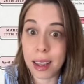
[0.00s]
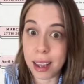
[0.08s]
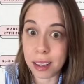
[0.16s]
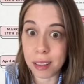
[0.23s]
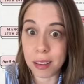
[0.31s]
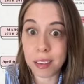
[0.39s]

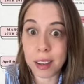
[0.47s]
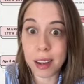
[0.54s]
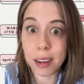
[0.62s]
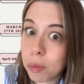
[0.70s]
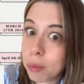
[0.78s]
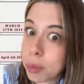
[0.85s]
and in The
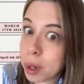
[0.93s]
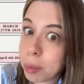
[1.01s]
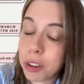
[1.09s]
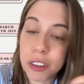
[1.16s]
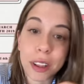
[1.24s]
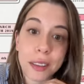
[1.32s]
Sun,
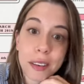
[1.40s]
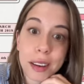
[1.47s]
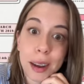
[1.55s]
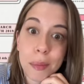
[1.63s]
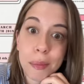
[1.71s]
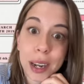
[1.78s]
published at the
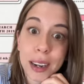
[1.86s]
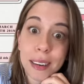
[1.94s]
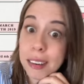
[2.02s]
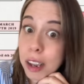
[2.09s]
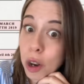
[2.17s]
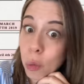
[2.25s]
time by
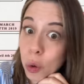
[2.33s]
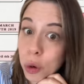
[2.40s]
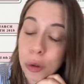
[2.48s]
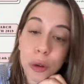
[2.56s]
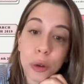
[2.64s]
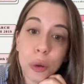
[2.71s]
Dan
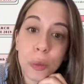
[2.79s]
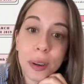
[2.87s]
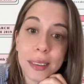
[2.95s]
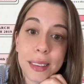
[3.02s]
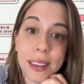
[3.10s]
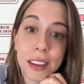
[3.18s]
Wootton, who
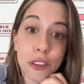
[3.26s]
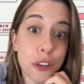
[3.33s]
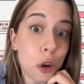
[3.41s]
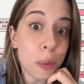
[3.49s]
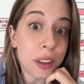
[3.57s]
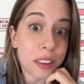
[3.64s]
was the
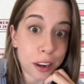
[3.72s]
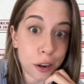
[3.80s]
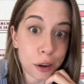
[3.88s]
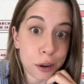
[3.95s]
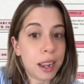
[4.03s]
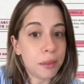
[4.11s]
showbiz editor.